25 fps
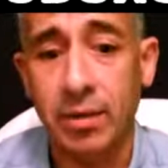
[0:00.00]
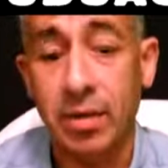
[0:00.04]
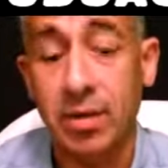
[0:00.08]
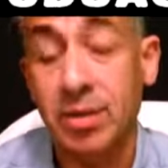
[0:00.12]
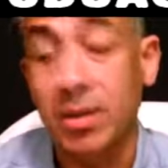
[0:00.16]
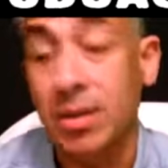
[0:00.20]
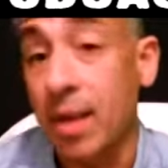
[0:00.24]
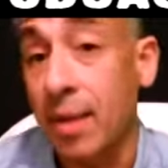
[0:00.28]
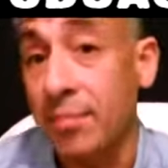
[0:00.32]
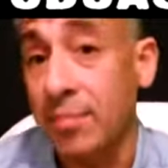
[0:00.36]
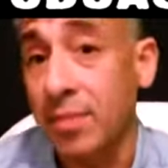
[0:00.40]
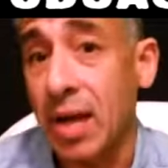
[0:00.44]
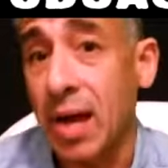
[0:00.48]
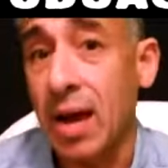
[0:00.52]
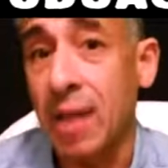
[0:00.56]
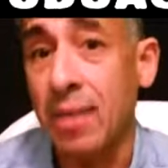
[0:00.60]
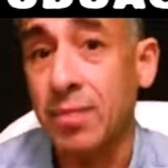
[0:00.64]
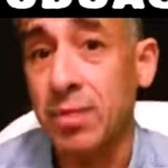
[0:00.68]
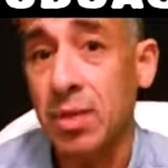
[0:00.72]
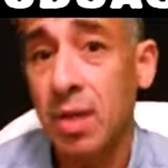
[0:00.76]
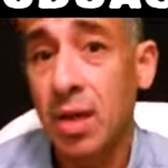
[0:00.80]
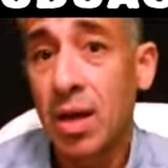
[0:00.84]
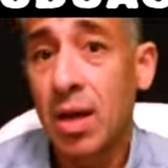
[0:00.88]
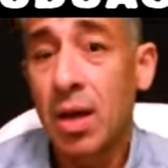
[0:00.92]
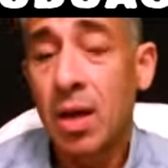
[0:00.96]
And
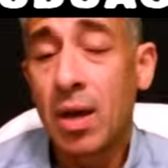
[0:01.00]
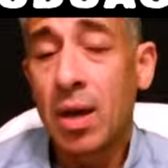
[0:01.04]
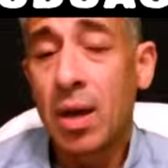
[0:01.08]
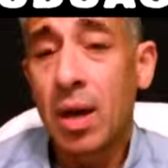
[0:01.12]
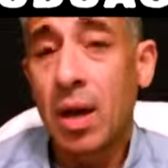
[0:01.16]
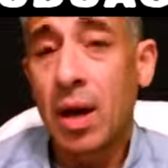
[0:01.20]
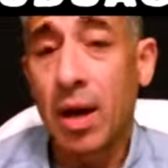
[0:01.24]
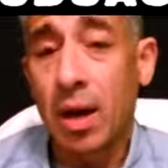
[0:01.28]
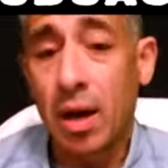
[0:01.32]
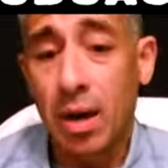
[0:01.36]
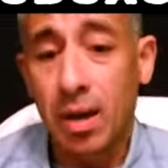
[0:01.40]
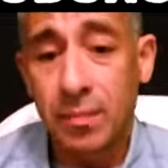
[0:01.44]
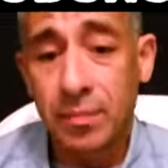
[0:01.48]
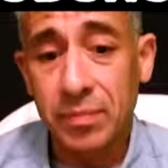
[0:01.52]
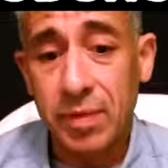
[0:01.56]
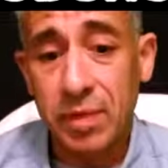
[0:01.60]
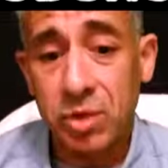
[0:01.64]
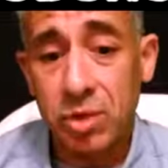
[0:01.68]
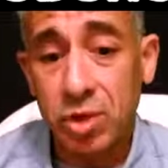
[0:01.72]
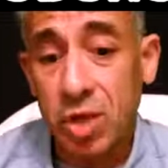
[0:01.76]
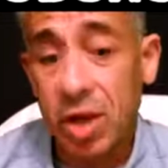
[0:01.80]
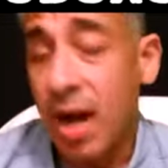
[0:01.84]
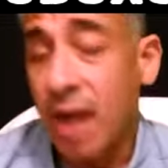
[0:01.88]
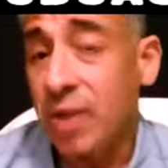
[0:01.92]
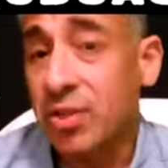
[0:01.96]
sometimes um, the
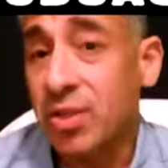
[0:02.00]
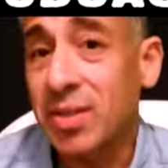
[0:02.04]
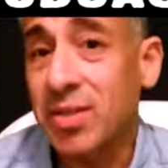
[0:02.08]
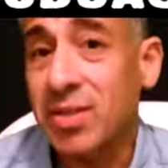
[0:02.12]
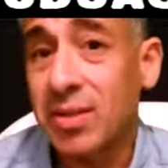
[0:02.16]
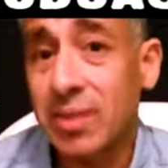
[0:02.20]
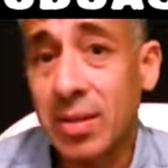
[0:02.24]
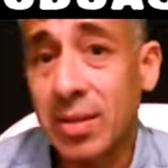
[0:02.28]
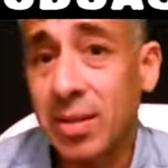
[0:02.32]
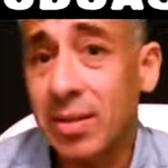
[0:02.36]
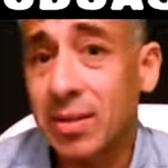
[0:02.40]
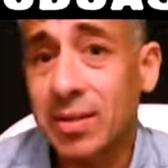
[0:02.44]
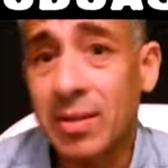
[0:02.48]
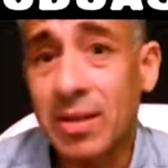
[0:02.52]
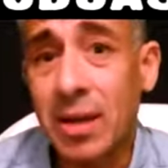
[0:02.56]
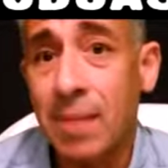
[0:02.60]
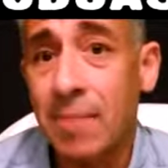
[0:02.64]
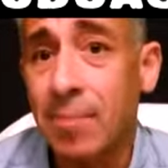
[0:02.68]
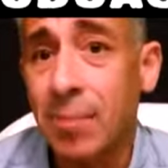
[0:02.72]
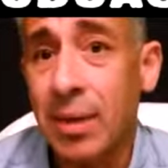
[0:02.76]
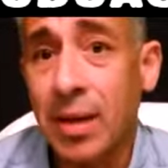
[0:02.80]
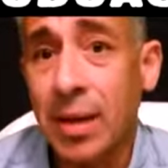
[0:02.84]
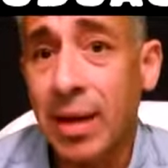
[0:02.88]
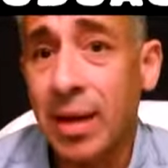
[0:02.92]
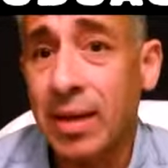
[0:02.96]
child just simply,